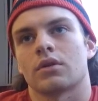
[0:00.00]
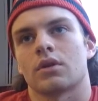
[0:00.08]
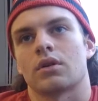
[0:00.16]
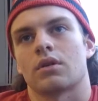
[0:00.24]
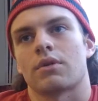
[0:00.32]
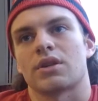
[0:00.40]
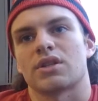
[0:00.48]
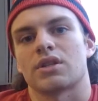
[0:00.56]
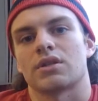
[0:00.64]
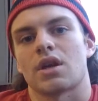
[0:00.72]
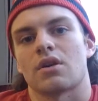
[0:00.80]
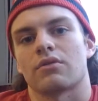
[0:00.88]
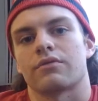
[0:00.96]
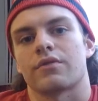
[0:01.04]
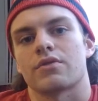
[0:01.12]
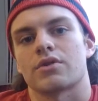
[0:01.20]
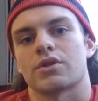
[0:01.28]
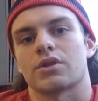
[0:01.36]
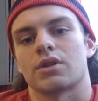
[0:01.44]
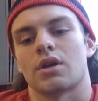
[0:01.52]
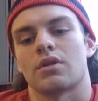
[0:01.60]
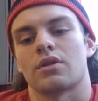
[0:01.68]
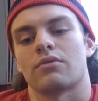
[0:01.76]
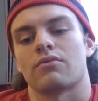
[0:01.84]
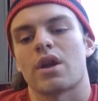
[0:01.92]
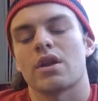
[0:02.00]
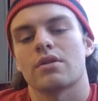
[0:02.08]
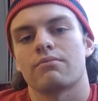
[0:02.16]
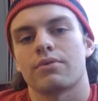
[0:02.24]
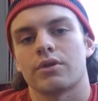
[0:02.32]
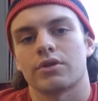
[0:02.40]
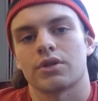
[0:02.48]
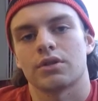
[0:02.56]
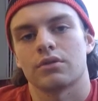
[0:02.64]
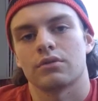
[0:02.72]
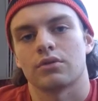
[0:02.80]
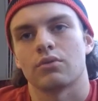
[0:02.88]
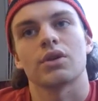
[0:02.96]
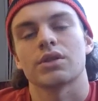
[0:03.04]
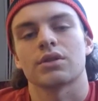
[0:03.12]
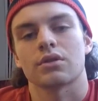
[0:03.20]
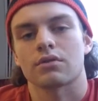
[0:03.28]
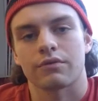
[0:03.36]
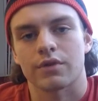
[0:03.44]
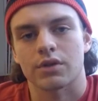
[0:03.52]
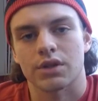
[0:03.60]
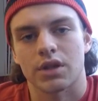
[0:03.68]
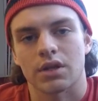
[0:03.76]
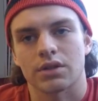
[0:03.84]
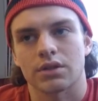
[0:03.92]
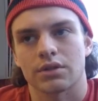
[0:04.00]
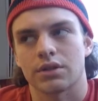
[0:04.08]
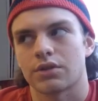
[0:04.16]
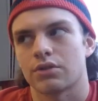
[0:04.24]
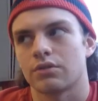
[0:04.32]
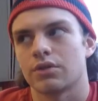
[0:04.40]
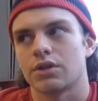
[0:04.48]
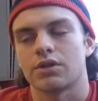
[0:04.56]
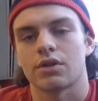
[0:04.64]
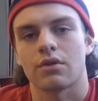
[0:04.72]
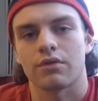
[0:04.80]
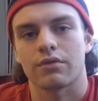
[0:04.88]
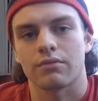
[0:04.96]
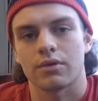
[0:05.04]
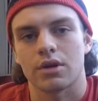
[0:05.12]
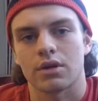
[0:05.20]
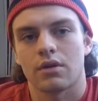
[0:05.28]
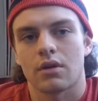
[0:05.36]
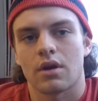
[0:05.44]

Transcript: I sit down first, and then a random person who wasn't there in the first class sits 2 seats over from me,